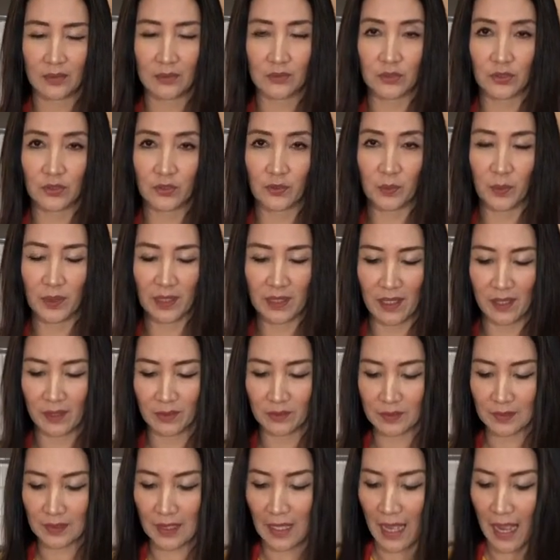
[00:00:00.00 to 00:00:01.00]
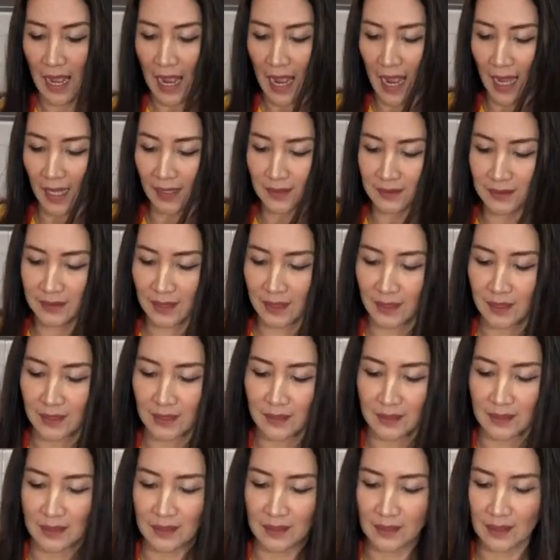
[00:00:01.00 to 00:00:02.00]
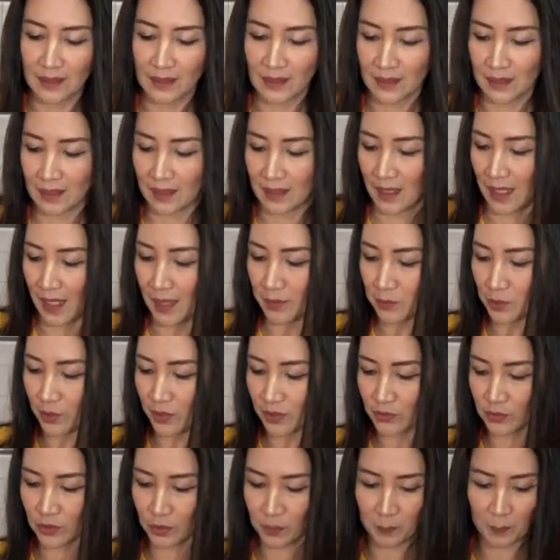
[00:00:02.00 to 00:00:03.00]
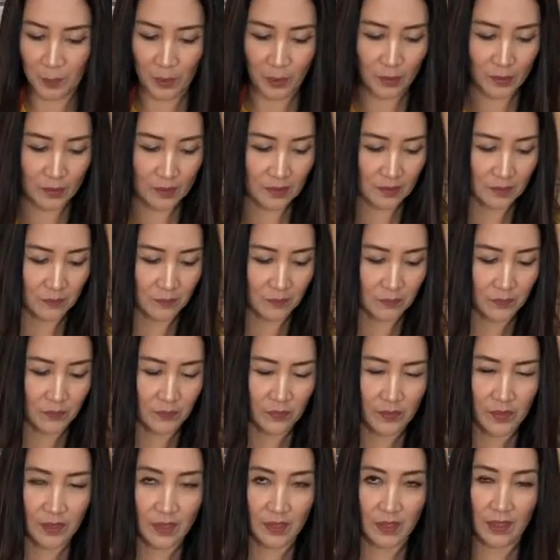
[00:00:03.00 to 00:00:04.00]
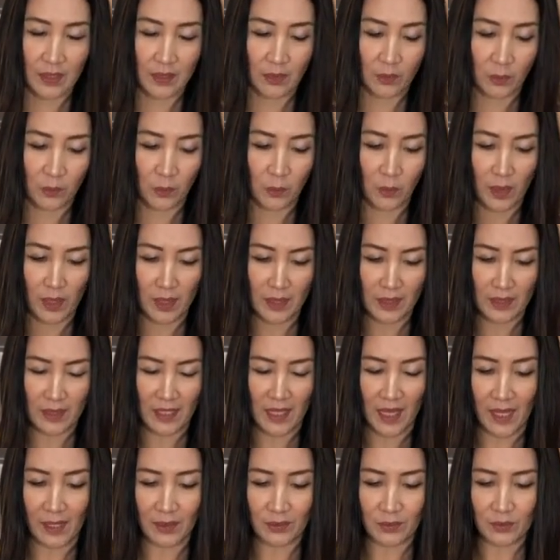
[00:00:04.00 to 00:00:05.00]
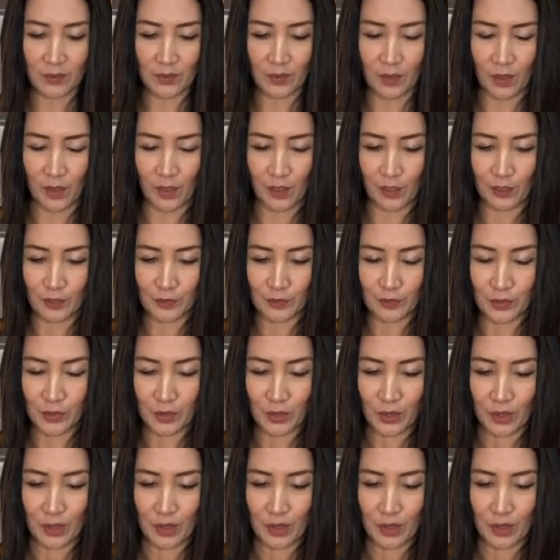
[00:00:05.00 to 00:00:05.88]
just 1 ounce, and then I'm going to put 1 ounce of